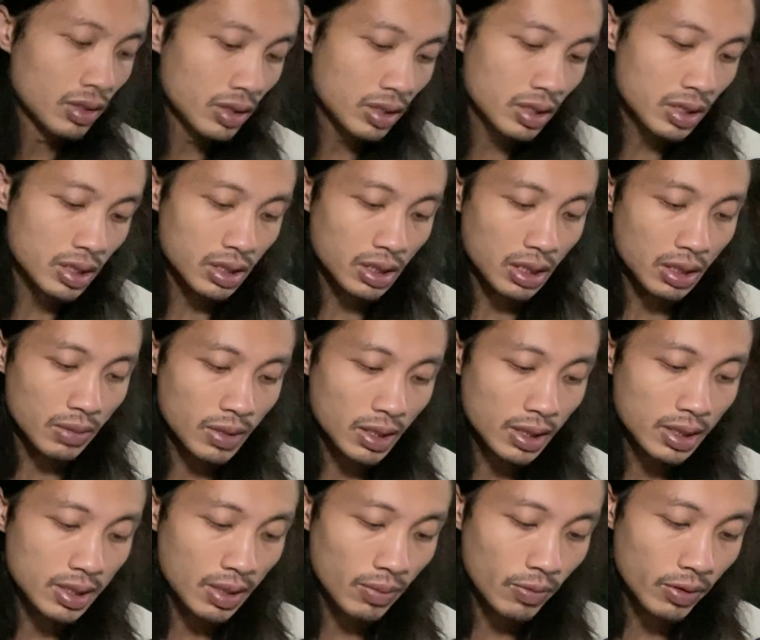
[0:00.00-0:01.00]
Seems like
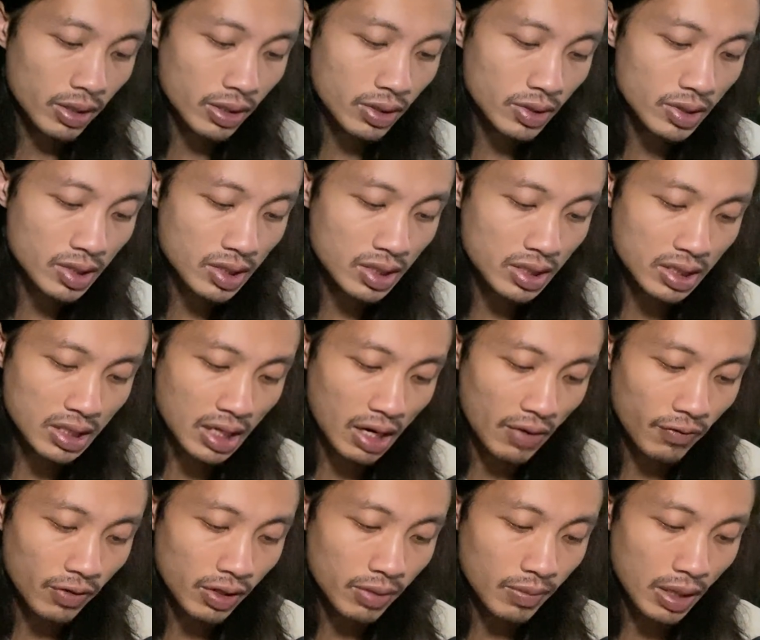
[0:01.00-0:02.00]
someone here is
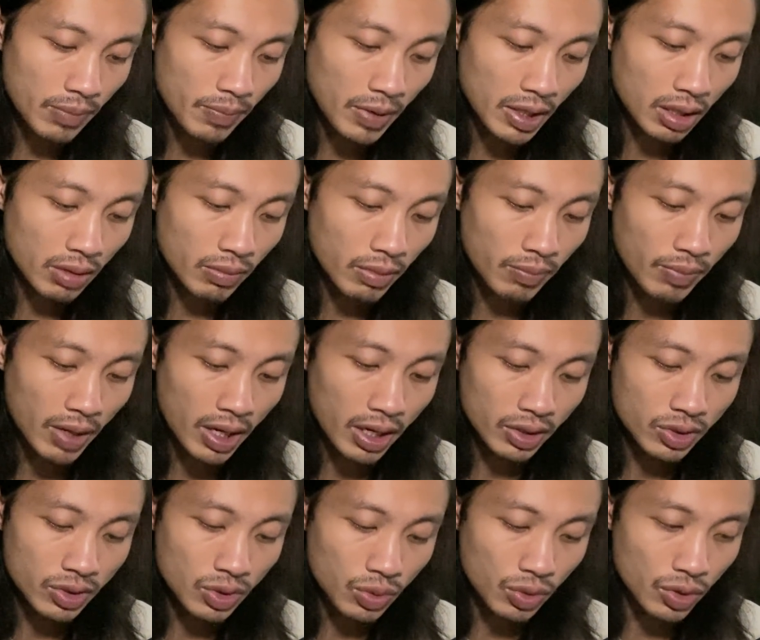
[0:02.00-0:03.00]
definitely might be coming
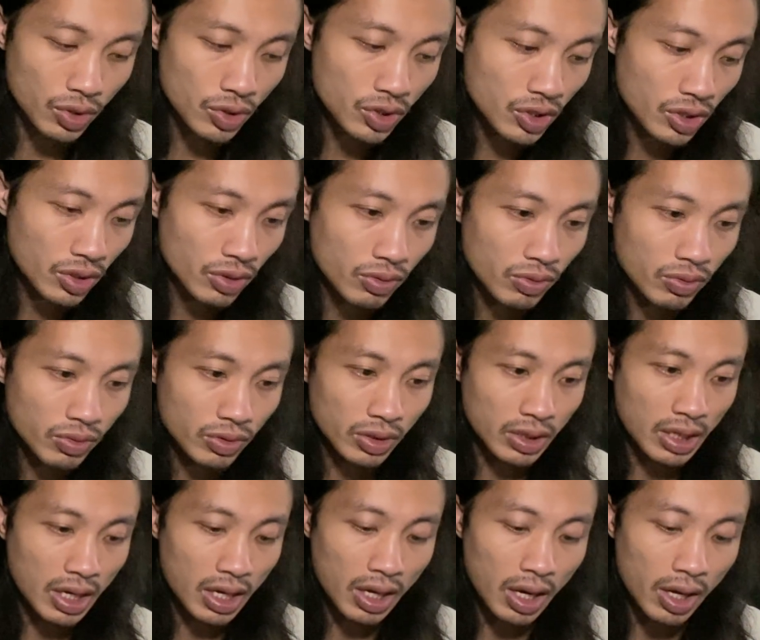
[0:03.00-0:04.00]
back towards you.
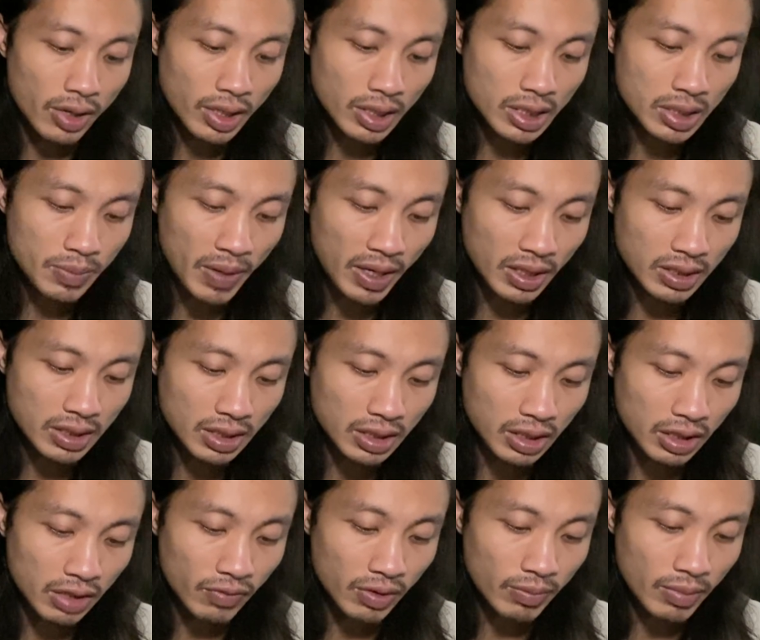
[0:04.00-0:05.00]
Yeah,
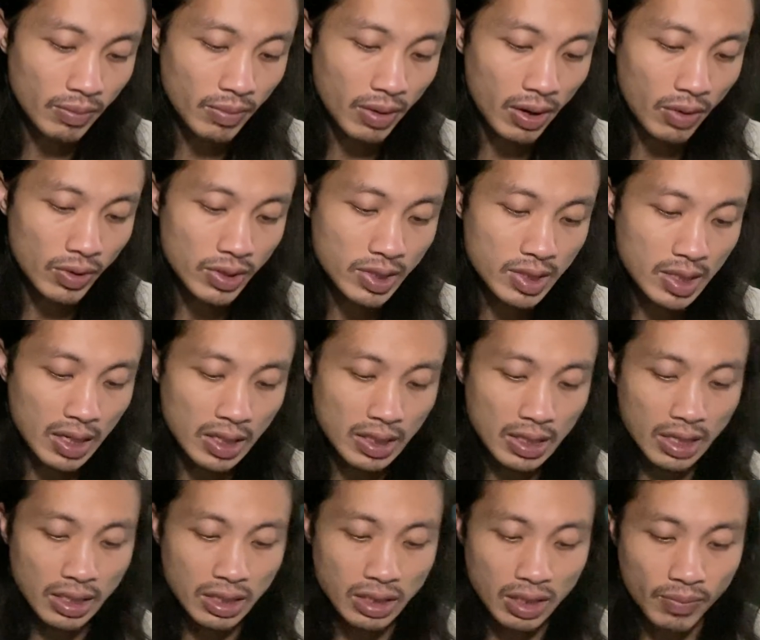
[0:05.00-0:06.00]
unexpectedly. Remember I was saying
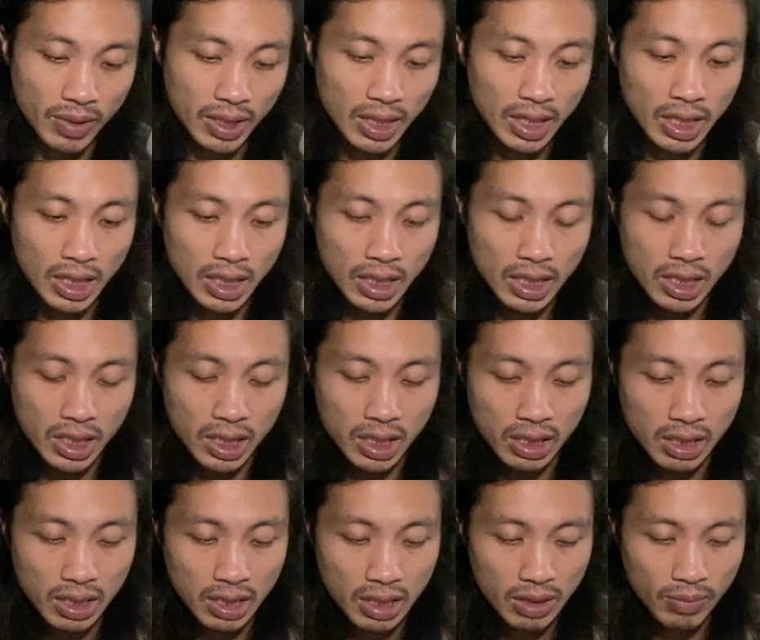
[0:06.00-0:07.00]
that in the beginning
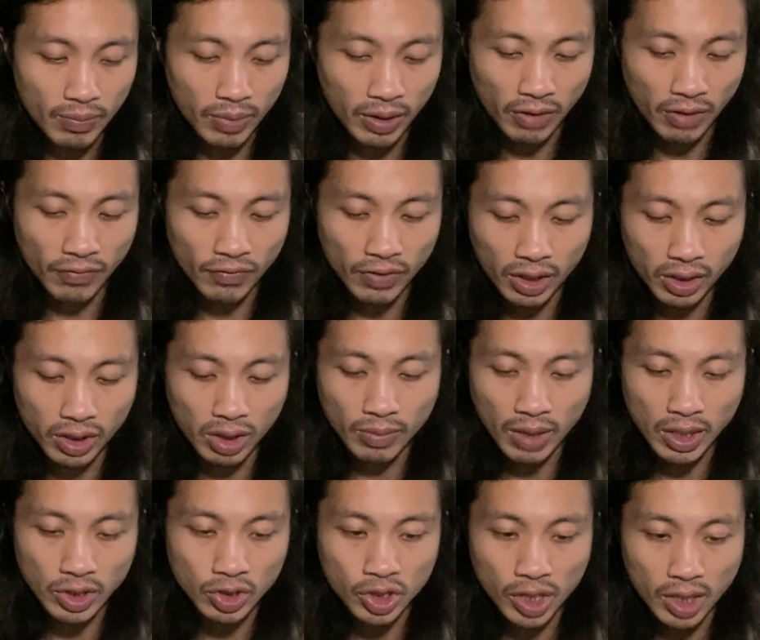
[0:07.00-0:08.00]
here, but I feel like you
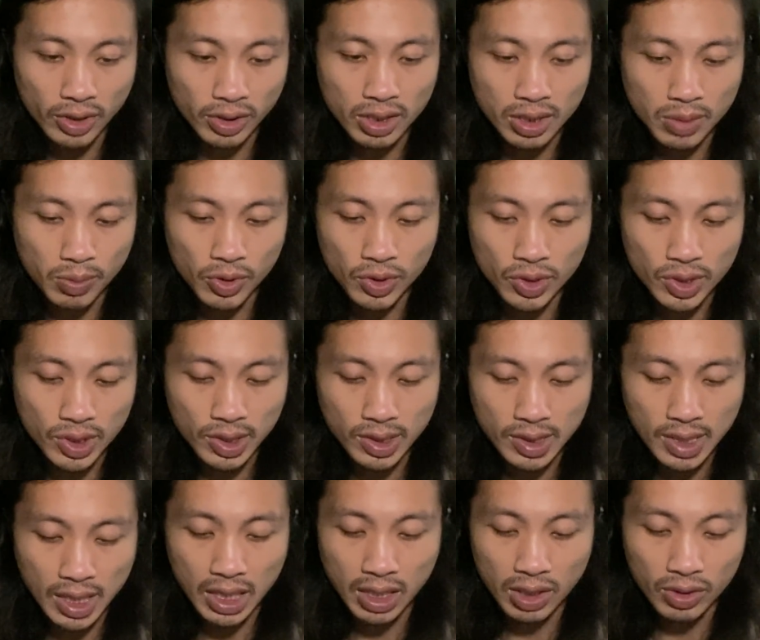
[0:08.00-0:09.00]
might shut this person
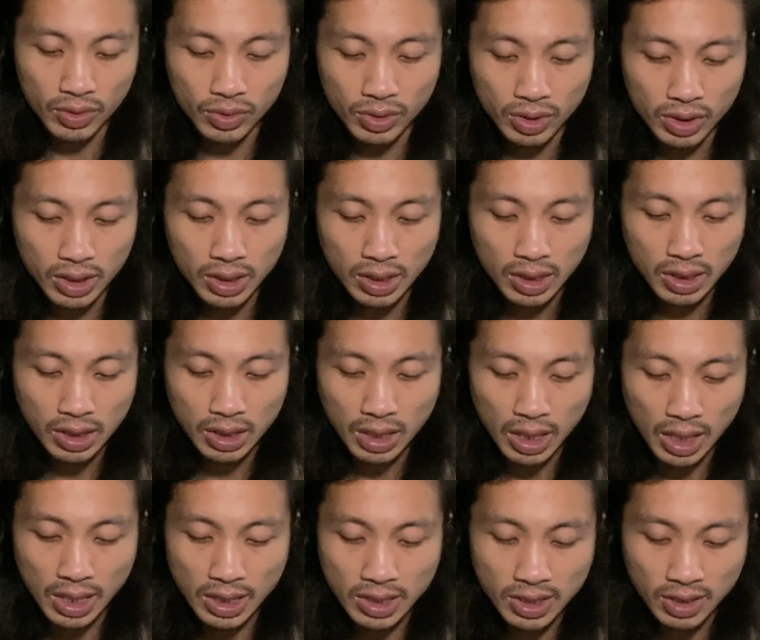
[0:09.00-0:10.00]
down.
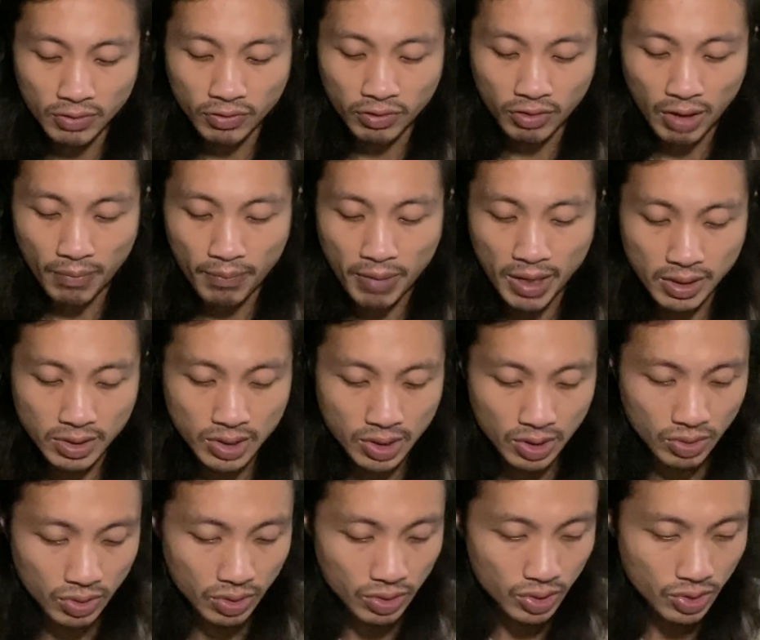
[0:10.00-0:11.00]
Ace of
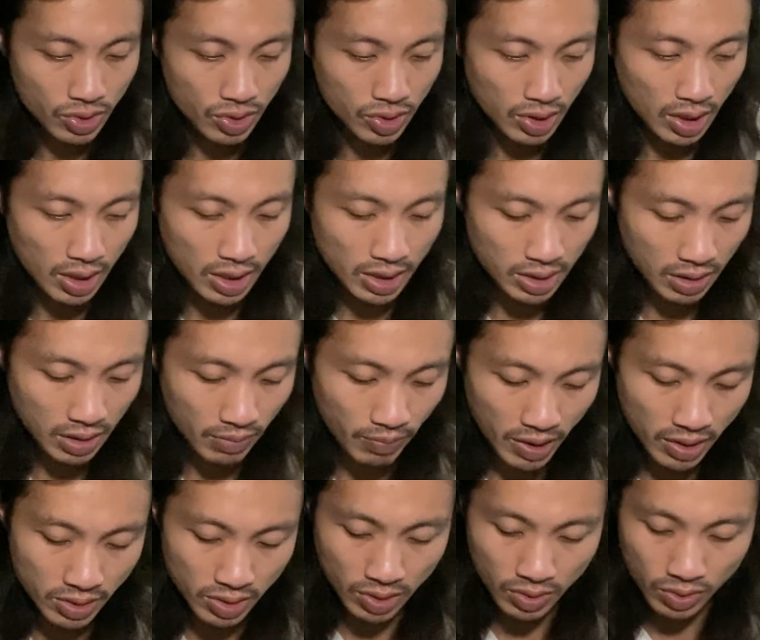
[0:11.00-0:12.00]
Pentacles, Ace of
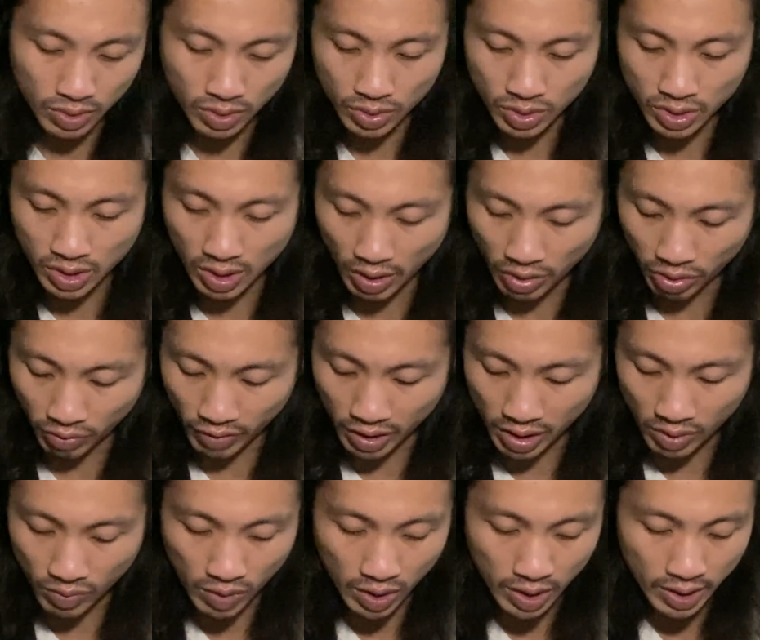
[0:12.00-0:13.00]
Pentacles, Three
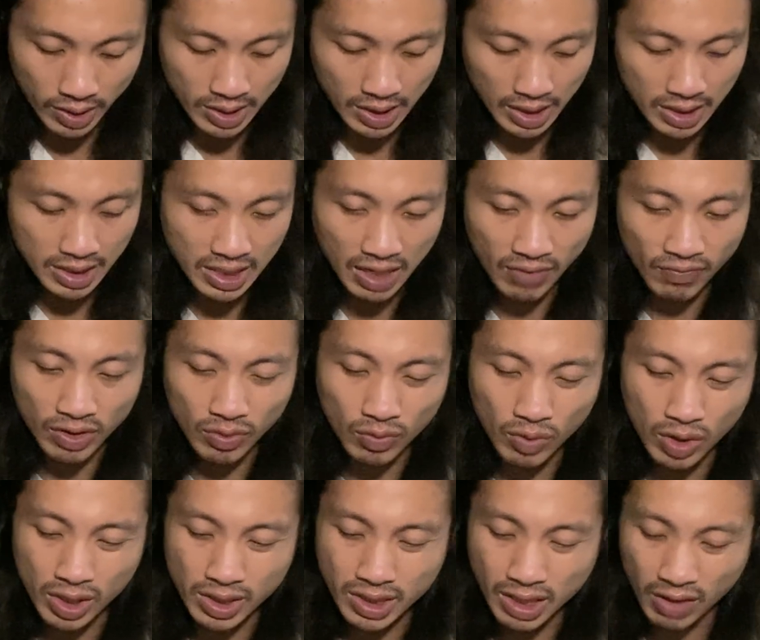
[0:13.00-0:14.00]
of Wands, Seven of
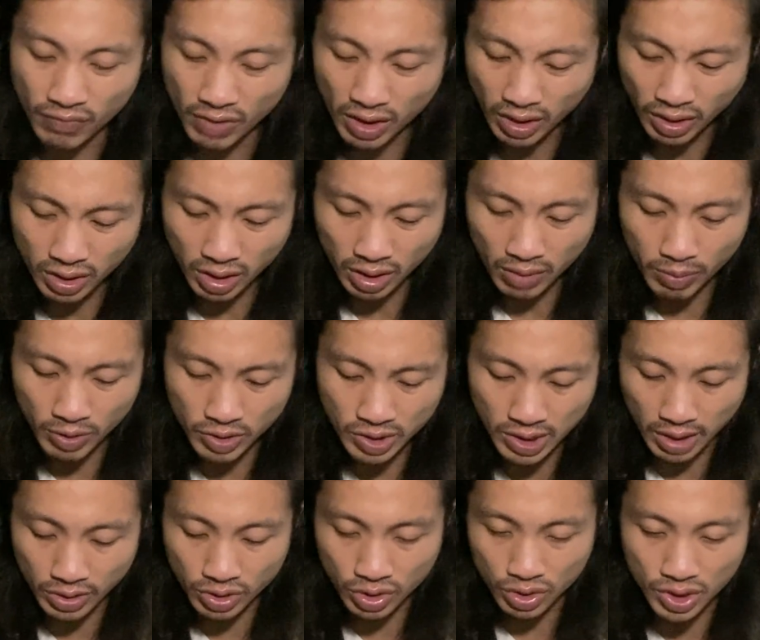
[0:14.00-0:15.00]
Wands. I feel like you're going to
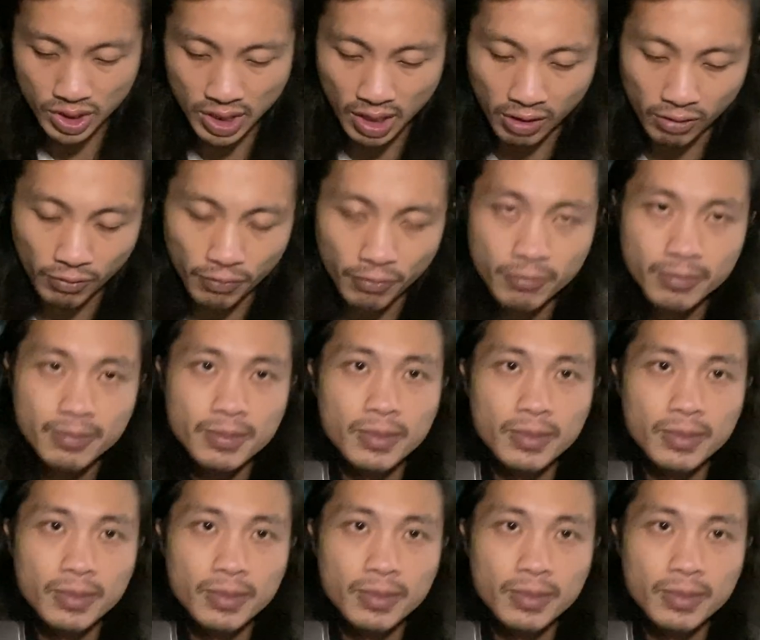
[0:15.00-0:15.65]
protect yourself.